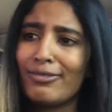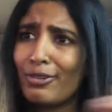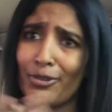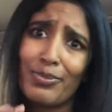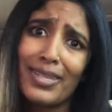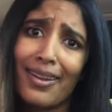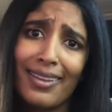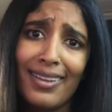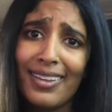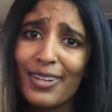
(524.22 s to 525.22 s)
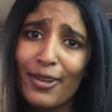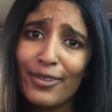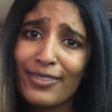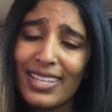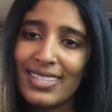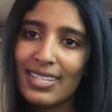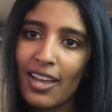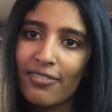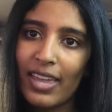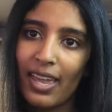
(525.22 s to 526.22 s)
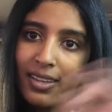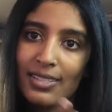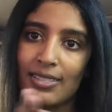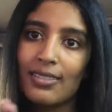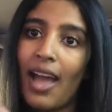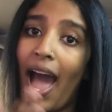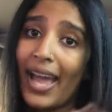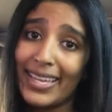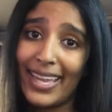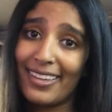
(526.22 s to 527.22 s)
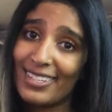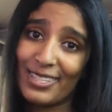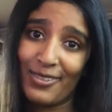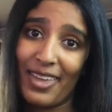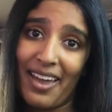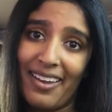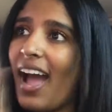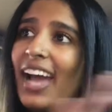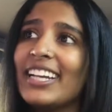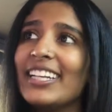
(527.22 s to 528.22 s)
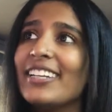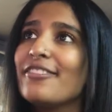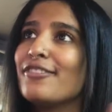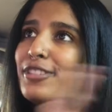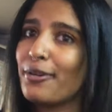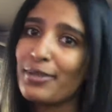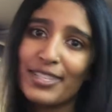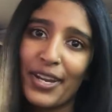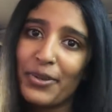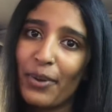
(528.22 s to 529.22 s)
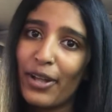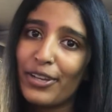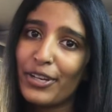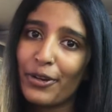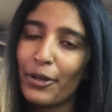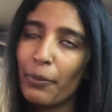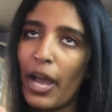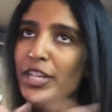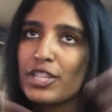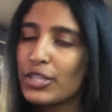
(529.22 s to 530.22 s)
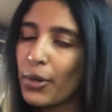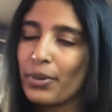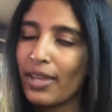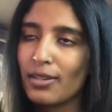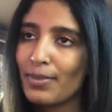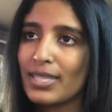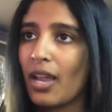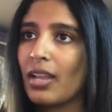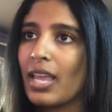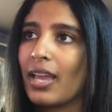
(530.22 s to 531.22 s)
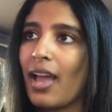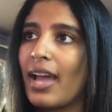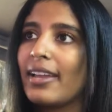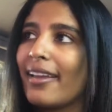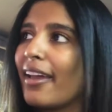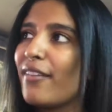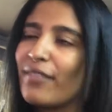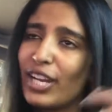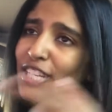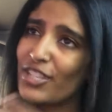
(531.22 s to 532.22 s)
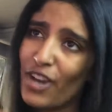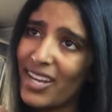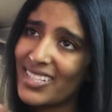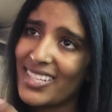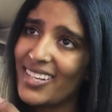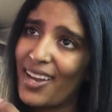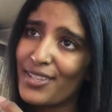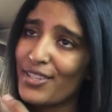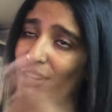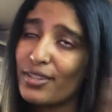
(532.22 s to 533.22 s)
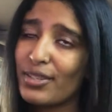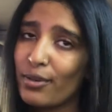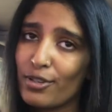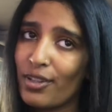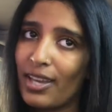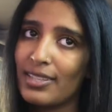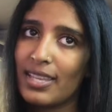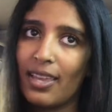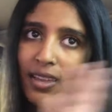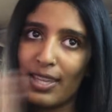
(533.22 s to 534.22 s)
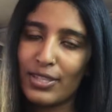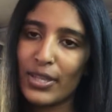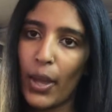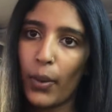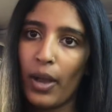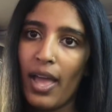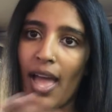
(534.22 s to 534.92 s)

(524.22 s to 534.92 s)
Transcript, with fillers: group study and all of that stuff. And I can't do that. I don't study well in a group. I just don't end up studying. I get very distracted. I start socializing. And so